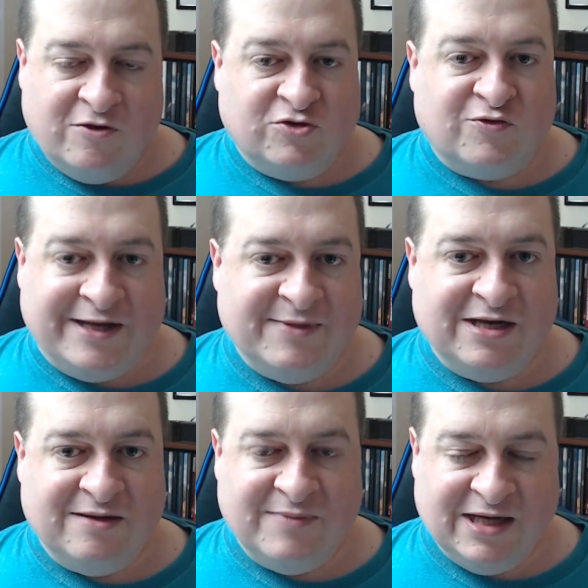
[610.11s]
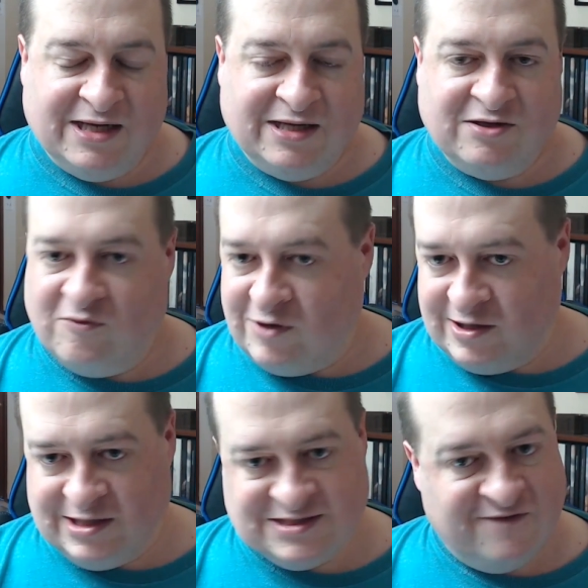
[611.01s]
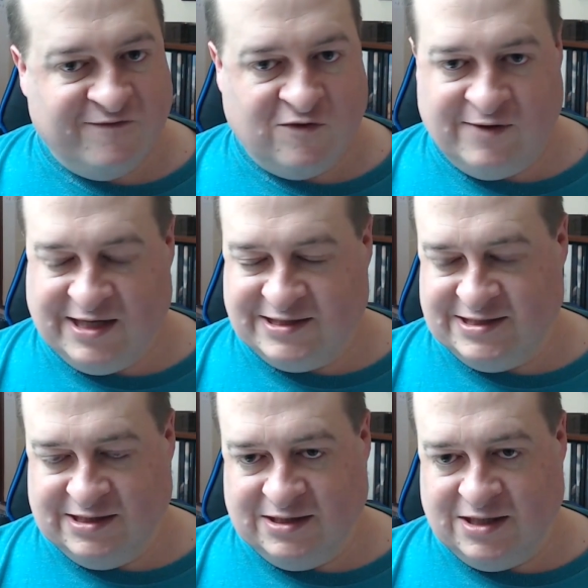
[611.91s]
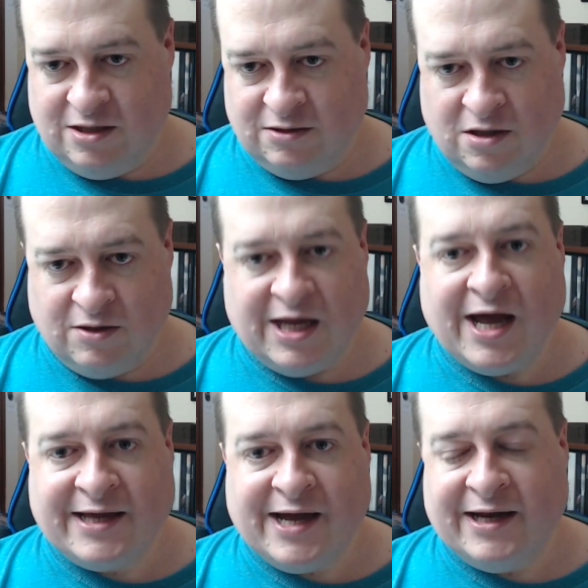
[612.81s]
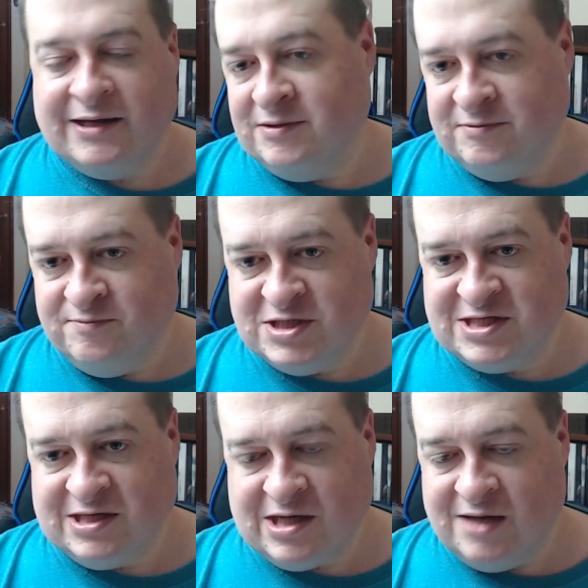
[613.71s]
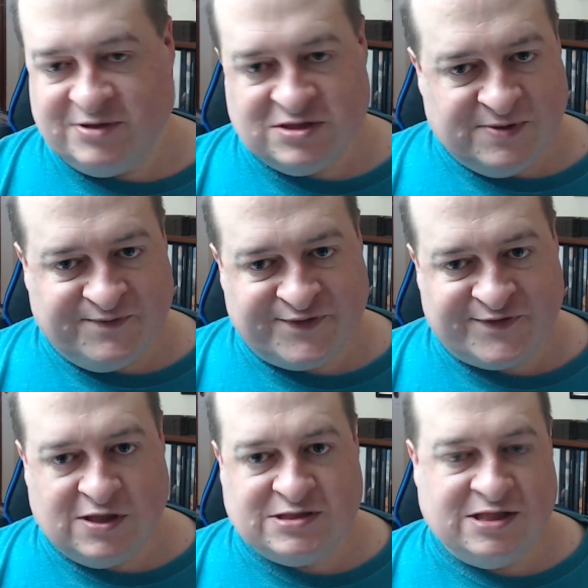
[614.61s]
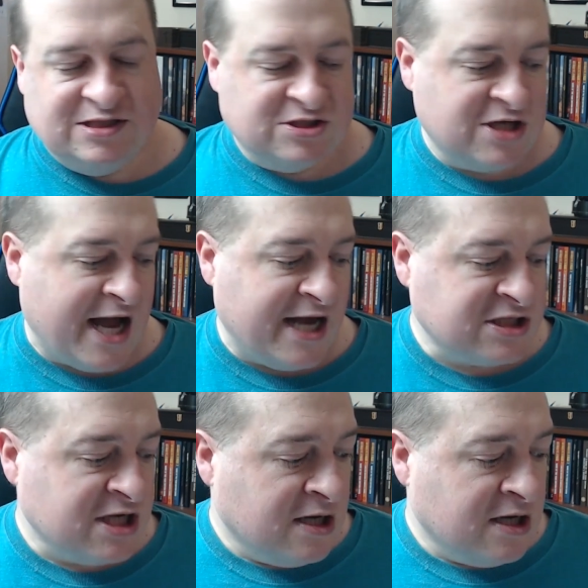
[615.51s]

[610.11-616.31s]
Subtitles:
20-minute meeting, you're working on something for weeks, and then, oh, okay, I got it, and mission accomplished, but it's in the trash.